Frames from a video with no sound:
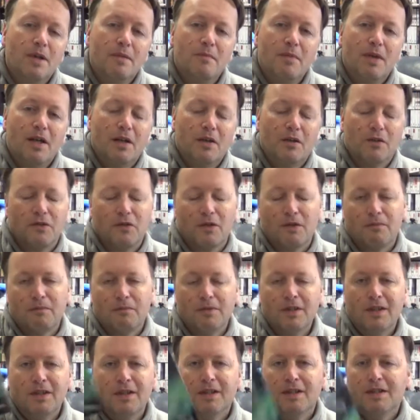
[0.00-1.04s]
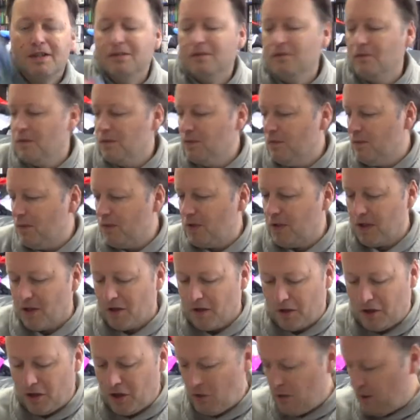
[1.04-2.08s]
only because I was
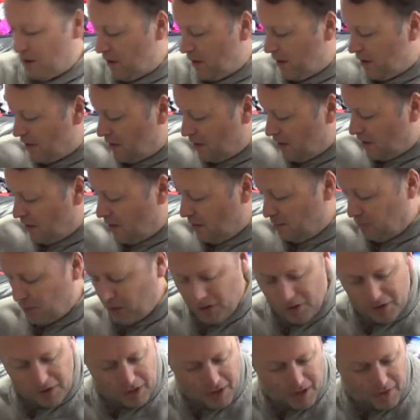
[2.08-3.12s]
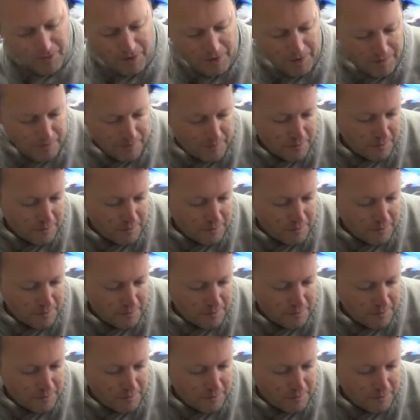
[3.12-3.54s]
going to show it in this and then I'll put it together.